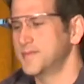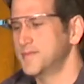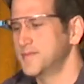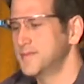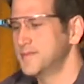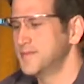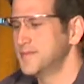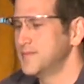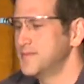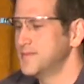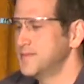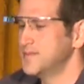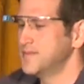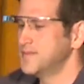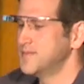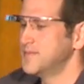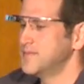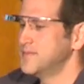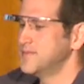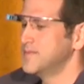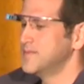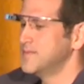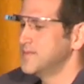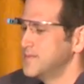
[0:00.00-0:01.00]

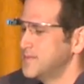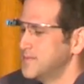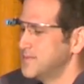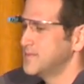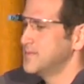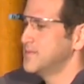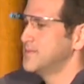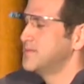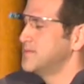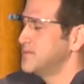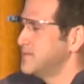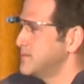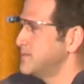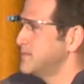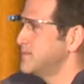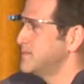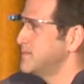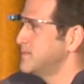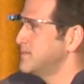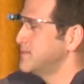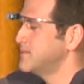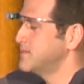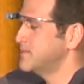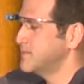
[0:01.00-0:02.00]

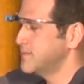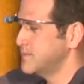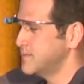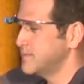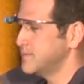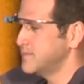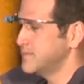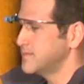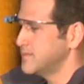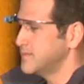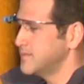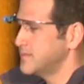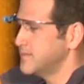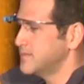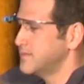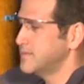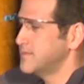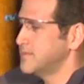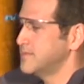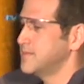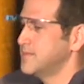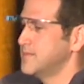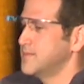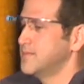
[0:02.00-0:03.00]

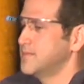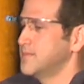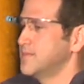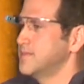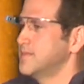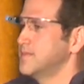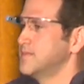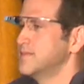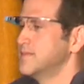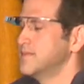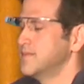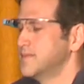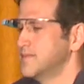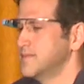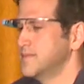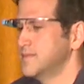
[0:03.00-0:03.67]
[no speech]